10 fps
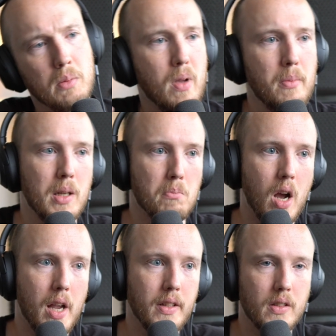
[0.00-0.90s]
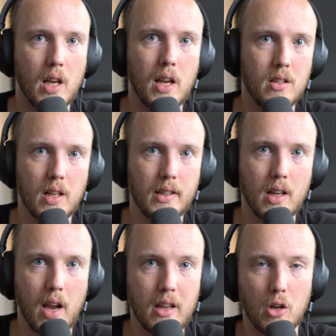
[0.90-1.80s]
Maybe it might. I
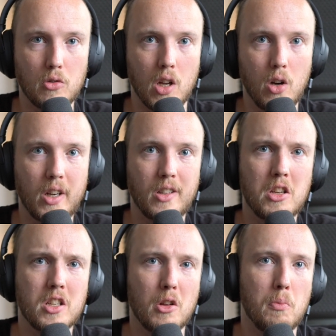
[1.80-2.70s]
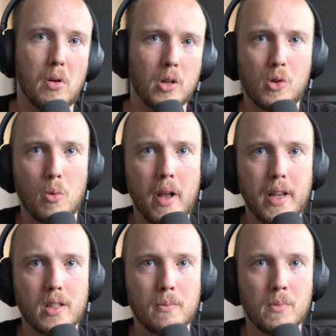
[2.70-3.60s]
don't know, because it's still particle
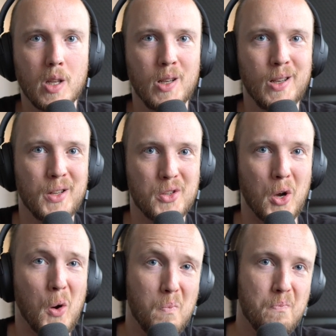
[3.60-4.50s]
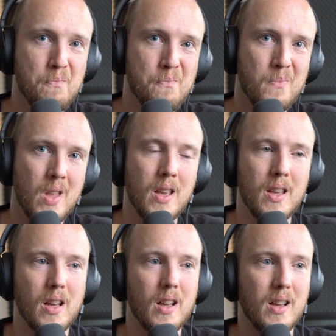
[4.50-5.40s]
based. So
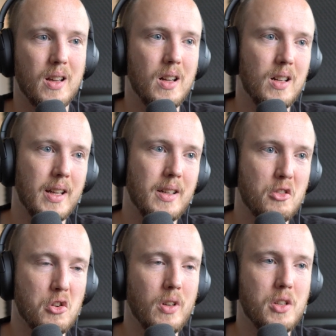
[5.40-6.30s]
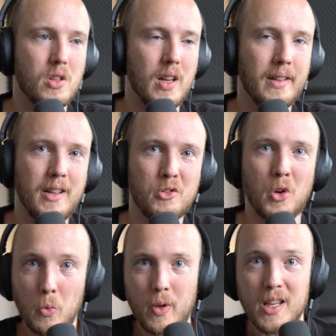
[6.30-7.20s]
like there's
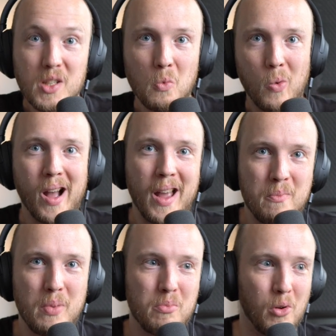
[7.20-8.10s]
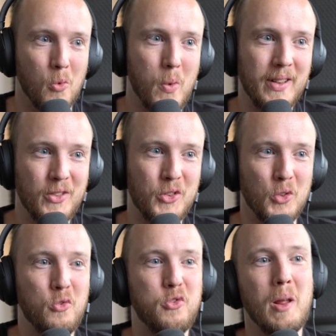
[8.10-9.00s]
a reason why people went
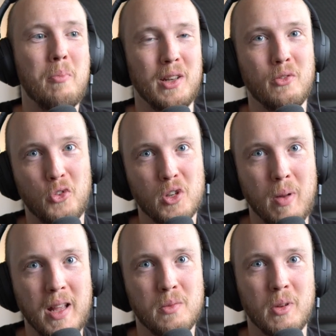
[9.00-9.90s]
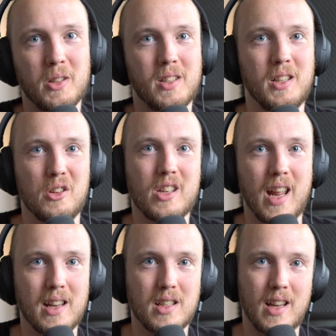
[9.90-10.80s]
to Flip in the first place, because it just
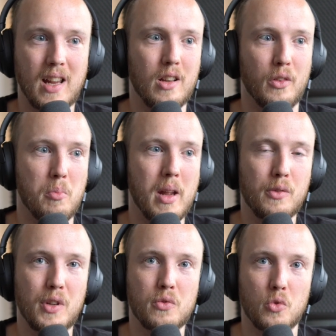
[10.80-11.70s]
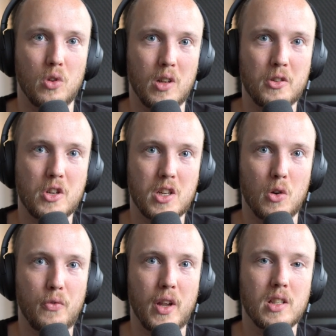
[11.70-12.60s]
has a lot of benefits for larger
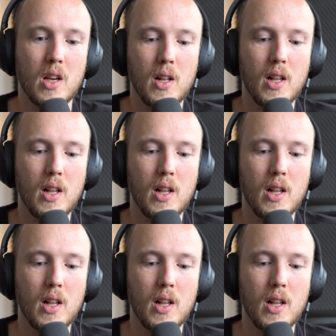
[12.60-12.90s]
scale things.